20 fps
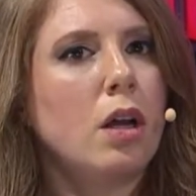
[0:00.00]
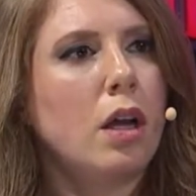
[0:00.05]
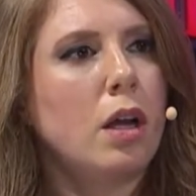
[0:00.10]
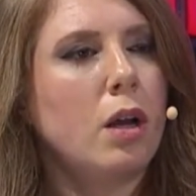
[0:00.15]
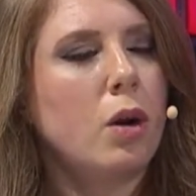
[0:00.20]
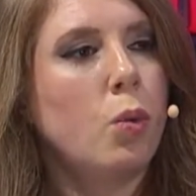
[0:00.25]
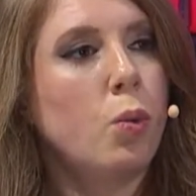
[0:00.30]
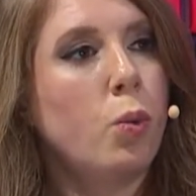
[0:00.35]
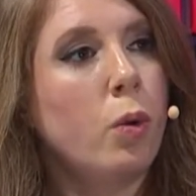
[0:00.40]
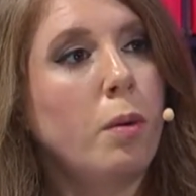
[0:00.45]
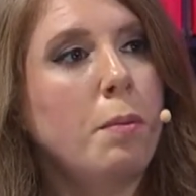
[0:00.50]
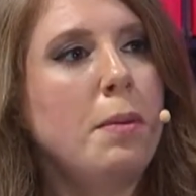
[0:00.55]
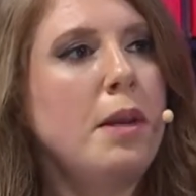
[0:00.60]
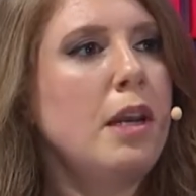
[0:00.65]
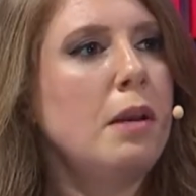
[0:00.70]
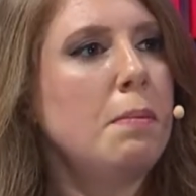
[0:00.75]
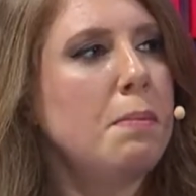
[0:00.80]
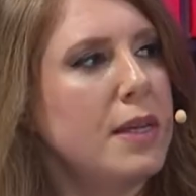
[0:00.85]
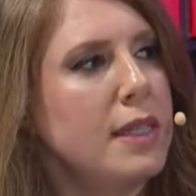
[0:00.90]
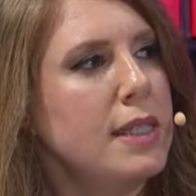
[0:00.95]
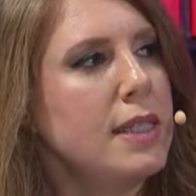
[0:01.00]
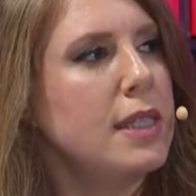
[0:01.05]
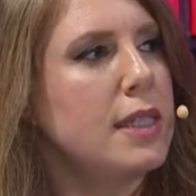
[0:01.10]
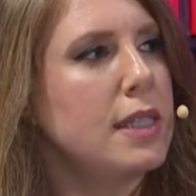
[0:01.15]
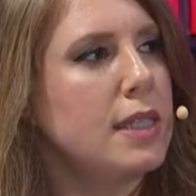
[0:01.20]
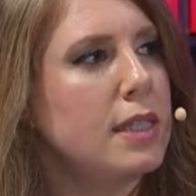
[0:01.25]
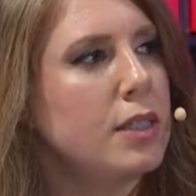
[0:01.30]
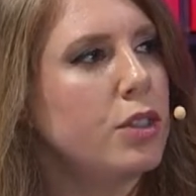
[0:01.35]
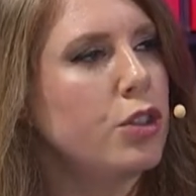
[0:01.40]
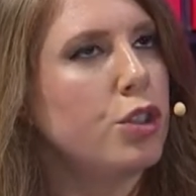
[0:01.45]
a woman in
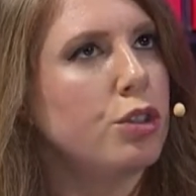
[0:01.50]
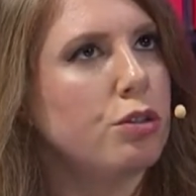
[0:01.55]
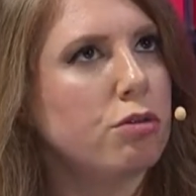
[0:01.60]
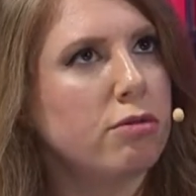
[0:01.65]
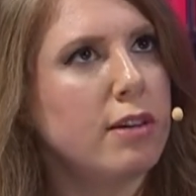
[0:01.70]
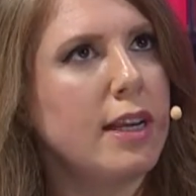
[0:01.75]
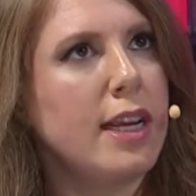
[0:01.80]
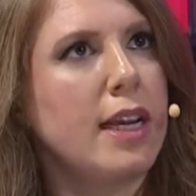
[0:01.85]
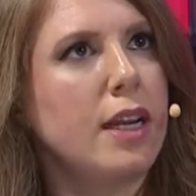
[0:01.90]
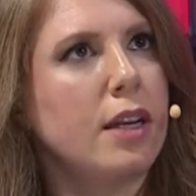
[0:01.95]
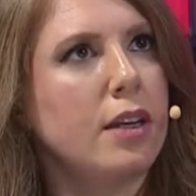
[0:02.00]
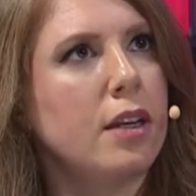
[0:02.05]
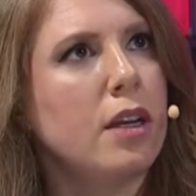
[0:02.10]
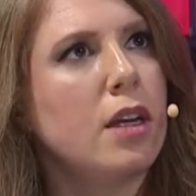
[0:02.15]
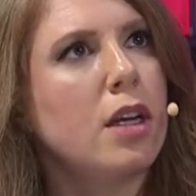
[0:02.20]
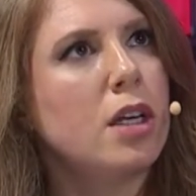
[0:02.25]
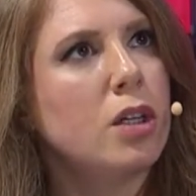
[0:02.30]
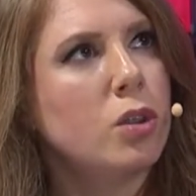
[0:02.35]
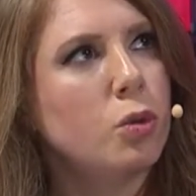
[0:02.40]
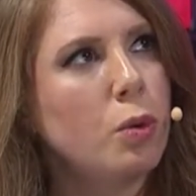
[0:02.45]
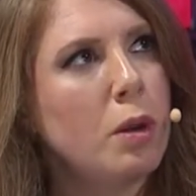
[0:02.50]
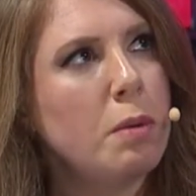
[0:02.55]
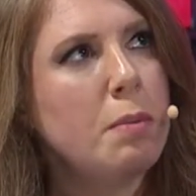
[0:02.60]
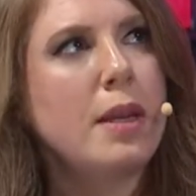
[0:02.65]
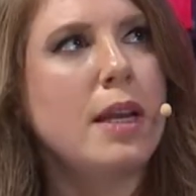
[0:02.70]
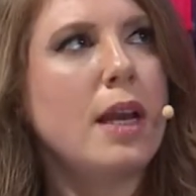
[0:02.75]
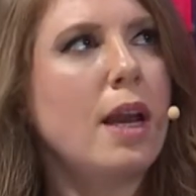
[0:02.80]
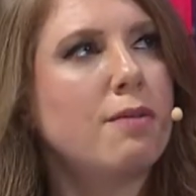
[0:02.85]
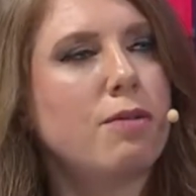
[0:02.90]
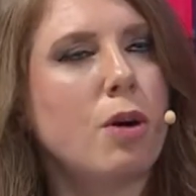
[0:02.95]
business to read,
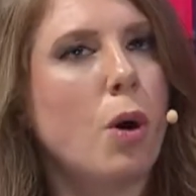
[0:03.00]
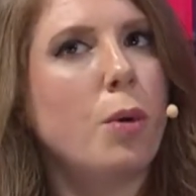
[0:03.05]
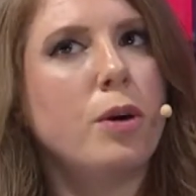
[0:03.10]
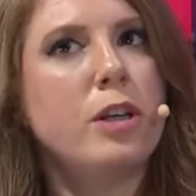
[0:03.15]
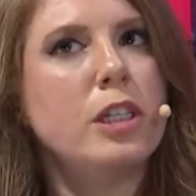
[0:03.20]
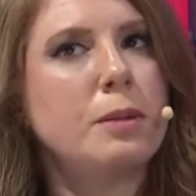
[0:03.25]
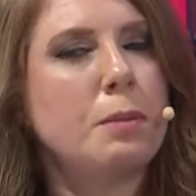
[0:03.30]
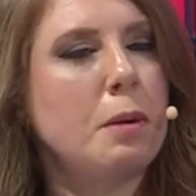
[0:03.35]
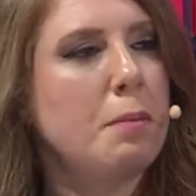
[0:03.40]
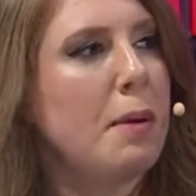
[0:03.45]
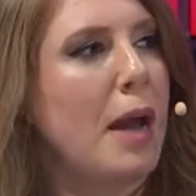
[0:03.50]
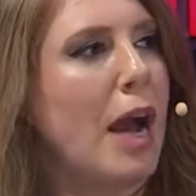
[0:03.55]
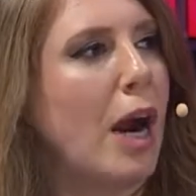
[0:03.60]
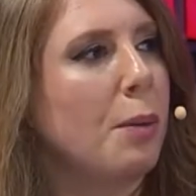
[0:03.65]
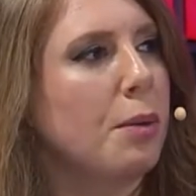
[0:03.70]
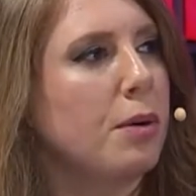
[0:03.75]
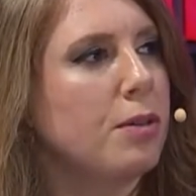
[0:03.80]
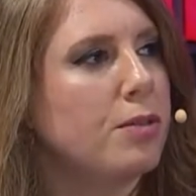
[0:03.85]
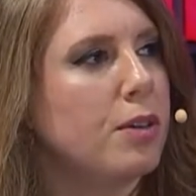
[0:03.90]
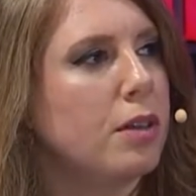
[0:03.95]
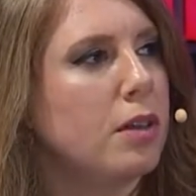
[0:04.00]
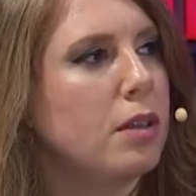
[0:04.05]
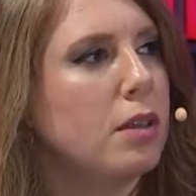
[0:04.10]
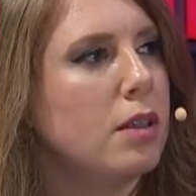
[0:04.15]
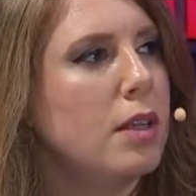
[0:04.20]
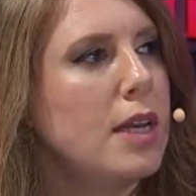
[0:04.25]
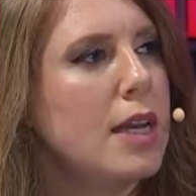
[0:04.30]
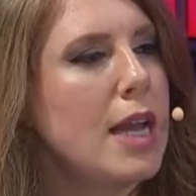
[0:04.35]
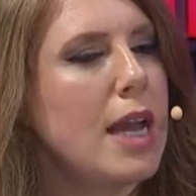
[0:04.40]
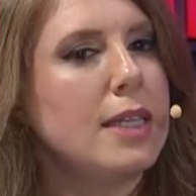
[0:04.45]
women have always been powerful,
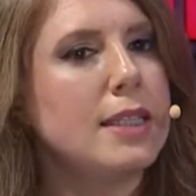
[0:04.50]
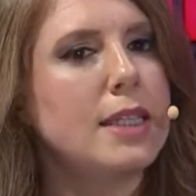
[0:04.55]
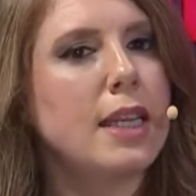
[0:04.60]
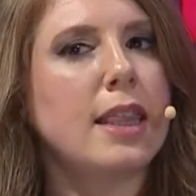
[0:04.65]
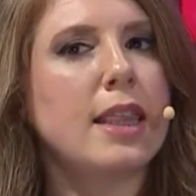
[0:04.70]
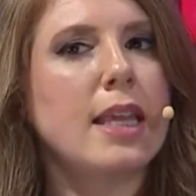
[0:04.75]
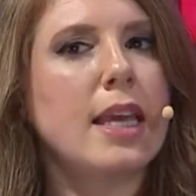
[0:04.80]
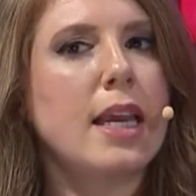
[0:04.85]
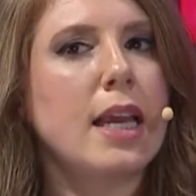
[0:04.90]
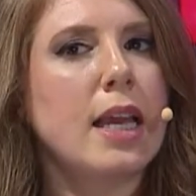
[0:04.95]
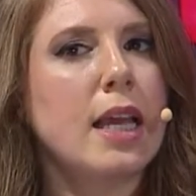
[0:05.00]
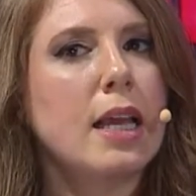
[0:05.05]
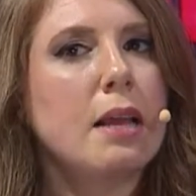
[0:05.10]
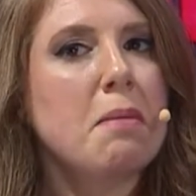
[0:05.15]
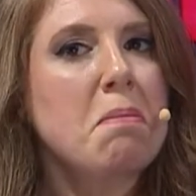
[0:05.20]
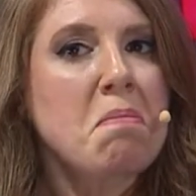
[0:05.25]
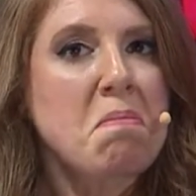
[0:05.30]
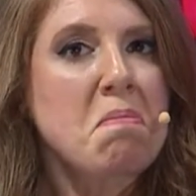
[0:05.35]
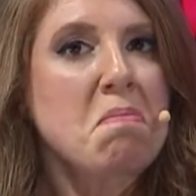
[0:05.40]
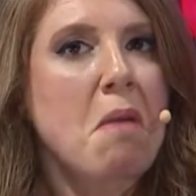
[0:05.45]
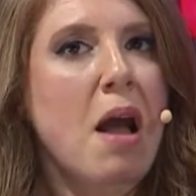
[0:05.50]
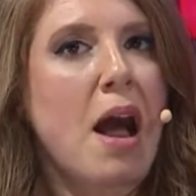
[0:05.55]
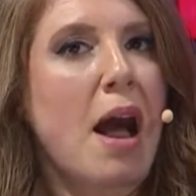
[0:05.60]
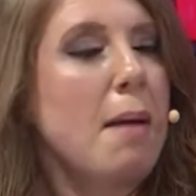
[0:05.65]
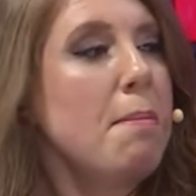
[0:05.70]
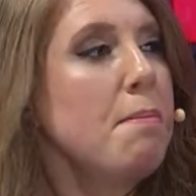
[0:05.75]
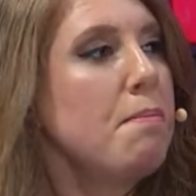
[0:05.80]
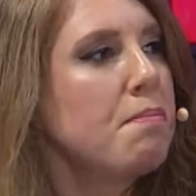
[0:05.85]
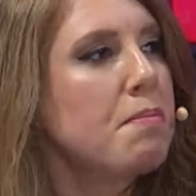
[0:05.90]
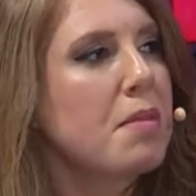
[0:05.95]
and to think,
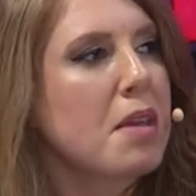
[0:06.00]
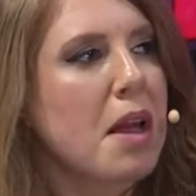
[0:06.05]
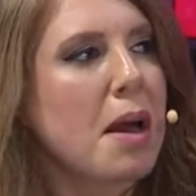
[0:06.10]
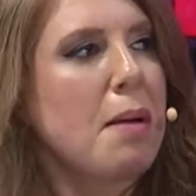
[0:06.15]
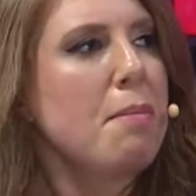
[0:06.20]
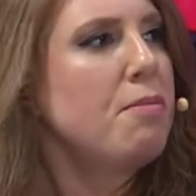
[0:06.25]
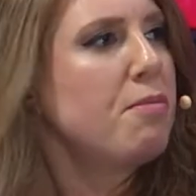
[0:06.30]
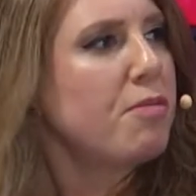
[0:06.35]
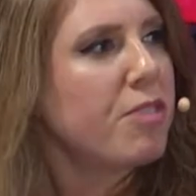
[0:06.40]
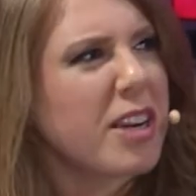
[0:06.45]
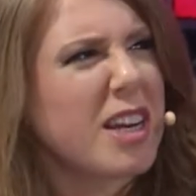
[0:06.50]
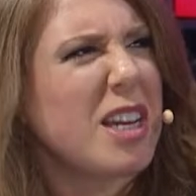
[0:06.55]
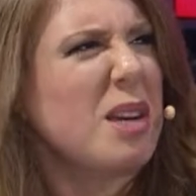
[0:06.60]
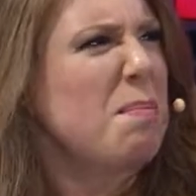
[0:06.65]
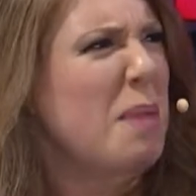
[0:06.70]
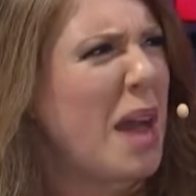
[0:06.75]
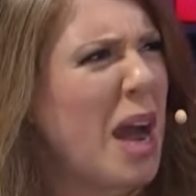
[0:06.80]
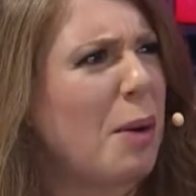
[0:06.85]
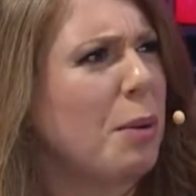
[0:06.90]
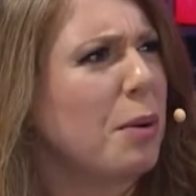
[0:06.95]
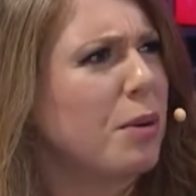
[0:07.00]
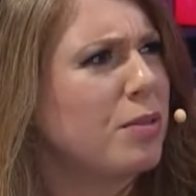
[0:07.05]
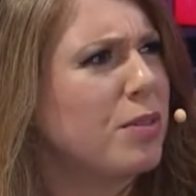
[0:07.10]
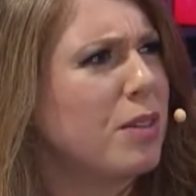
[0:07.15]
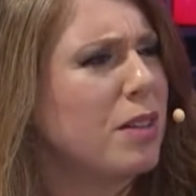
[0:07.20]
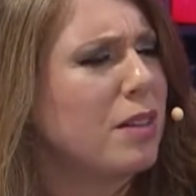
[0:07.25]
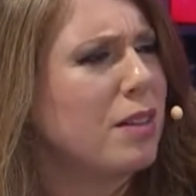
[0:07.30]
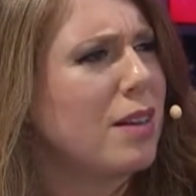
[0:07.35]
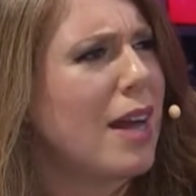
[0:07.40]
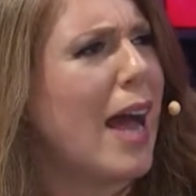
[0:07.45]
I'm freaking
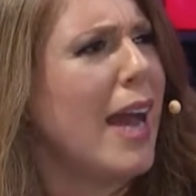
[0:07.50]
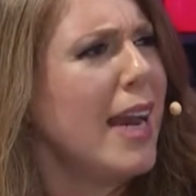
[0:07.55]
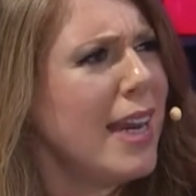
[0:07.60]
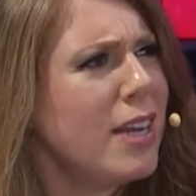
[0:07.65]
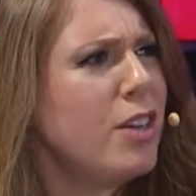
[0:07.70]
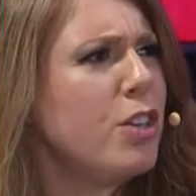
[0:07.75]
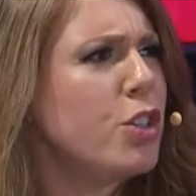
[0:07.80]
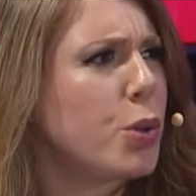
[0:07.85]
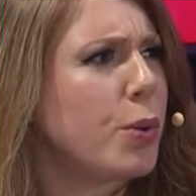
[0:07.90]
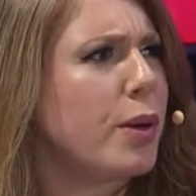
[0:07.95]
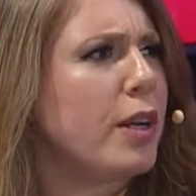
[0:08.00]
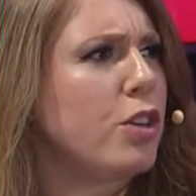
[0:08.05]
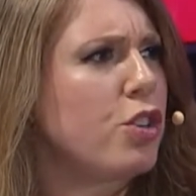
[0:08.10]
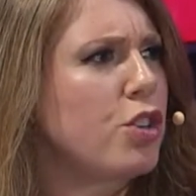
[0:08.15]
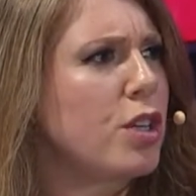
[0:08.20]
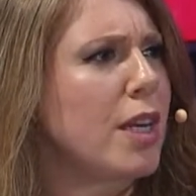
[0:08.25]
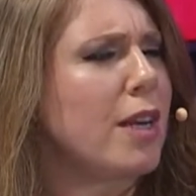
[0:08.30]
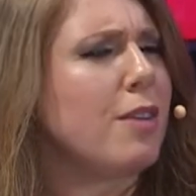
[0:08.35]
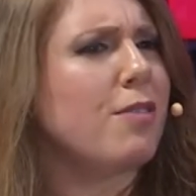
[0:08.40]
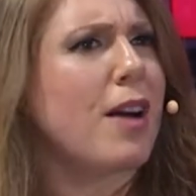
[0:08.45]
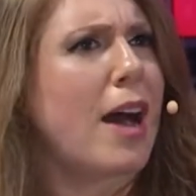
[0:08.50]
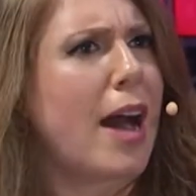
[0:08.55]
powerful. I can join Chief.